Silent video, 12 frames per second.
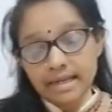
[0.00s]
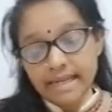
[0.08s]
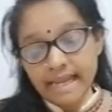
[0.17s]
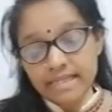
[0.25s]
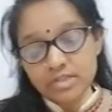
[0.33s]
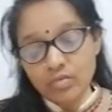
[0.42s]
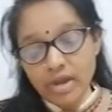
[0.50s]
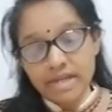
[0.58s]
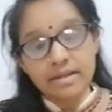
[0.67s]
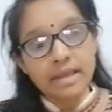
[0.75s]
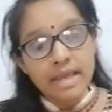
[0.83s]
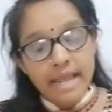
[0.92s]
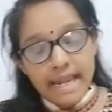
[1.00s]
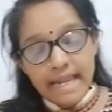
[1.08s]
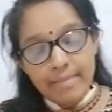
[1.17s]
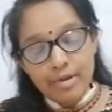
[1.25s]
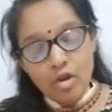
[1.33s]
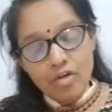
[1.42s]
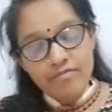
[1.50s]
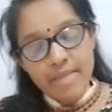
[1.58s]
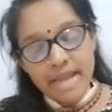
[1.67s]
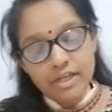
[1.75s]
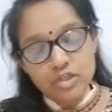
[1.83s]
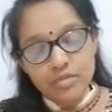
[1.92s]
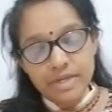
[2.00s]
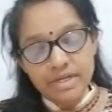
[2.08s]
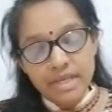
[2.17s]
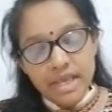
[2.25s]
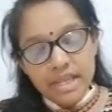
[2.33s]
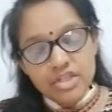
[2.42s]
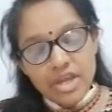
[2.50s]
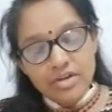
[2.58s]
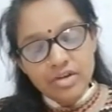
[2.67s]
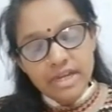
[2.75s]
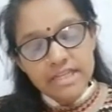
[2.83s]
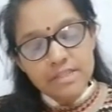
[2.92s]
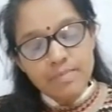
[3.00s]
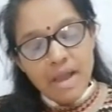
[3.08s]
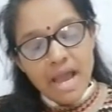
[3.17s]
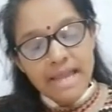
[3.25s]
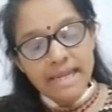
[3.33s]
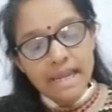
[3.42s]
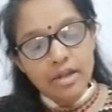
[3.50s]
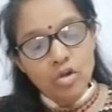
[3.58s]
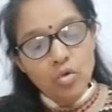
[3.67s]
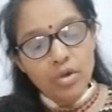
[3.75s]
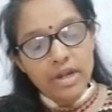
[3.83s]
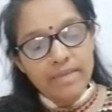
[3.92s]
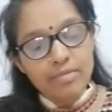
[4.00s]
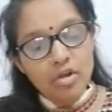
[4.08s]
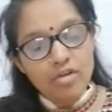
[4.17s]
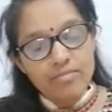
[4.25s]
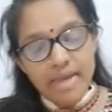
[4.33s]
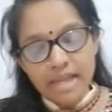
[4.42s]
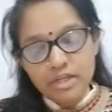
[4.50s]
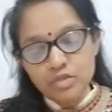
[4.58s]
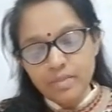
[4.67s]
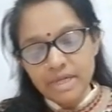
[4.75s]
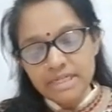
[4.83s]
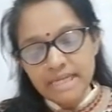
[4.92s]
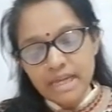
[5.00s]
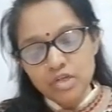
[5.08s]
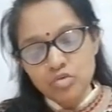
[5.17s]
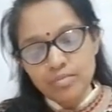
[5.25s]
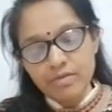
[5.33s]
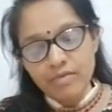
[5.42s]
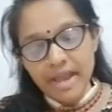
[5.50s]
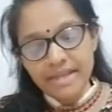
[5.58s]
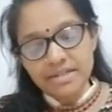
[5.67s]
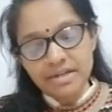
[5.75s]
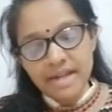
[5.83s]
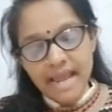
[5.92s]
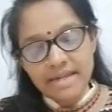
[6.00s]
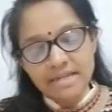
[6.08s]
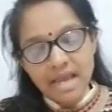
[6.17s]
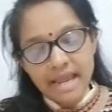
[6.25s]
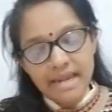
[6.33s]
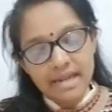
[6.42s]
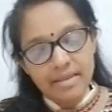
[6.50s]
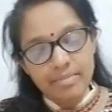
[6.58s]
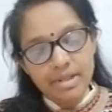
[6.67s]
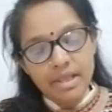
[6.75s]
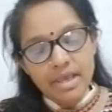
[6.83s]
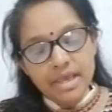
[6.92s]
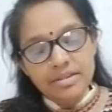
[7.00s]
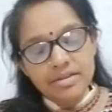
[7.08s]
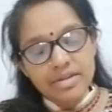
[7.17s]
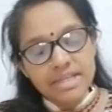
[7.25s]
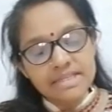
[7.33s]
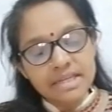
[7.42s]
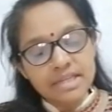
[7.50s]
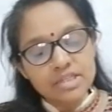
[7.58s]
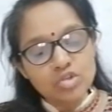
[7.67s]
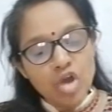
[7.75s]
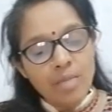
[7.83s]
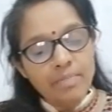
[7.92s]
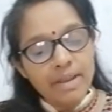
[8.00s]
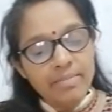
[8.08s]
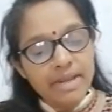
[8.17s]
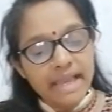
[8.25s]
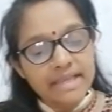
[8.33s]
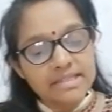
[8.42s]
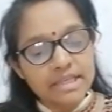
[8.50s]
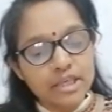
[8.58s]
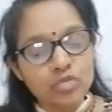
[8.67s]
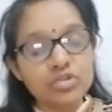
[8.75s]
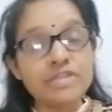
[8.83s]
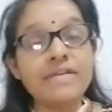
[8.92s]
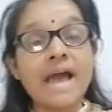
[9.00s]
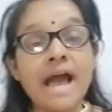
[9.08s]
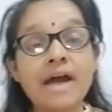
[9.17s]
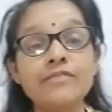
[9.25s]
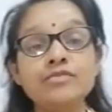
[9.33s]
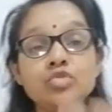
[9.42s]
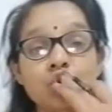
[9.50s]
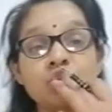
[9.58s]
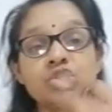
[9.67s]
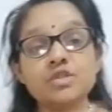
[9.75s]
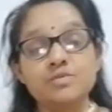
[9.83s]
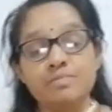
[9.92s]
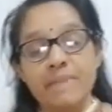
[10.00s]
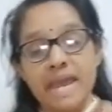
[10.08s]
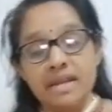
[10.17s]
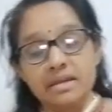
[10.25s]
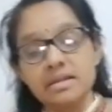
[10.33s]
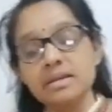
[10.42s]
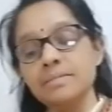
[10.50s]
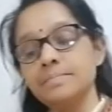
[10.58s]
next one, level of management. Generally, span at lower level of management tend to be wider at higher level. The reason is top level executive have to spend